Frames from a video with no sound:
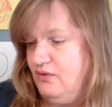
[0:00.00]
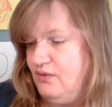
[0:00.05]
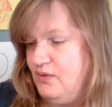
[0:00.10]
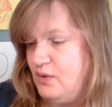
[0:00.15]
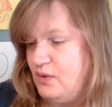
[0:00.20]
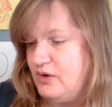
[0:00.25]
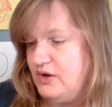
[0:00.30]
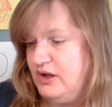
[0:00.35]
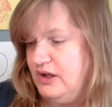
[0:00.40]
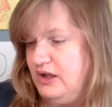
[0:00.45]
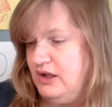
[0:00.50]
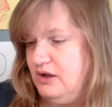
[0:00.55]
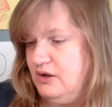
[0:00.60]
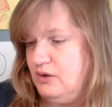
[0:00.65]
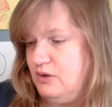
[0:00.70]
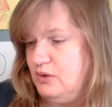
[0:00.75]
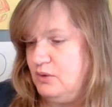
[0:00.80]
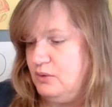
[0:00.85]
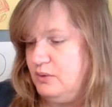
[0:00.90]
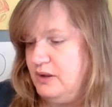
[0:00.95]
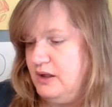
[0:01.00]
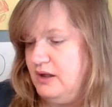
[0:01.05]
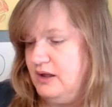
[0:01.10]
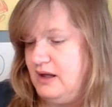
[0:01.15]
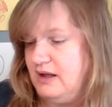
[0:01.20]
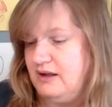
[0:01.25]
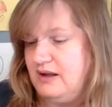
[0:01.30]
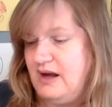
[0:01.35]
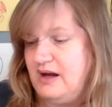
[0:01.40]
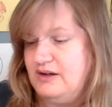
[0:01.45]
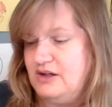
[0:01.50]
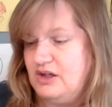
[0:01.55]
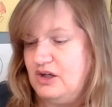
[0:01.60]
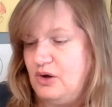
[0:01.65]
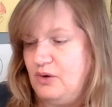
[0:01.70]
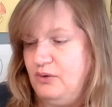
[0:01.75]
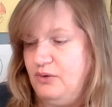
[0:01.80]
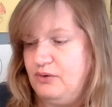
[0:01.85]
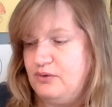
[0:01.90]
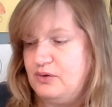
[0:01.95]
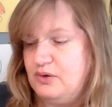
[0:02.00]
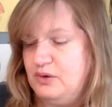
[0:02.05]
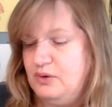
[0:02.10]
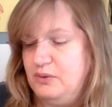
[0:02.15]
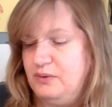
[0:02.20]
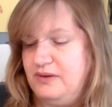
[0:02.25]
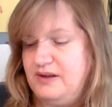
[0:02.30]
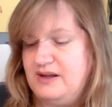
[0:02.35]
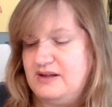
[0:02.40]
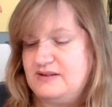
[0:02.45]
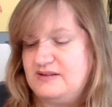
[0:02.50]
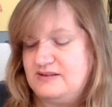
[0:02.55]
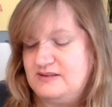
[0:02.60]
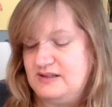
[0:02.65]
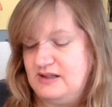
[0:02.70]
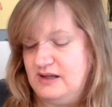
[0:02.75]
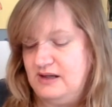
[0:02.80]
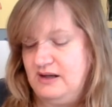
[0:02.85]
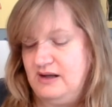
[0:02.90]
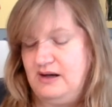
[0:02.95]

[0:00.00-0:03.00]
for you and kind of go through this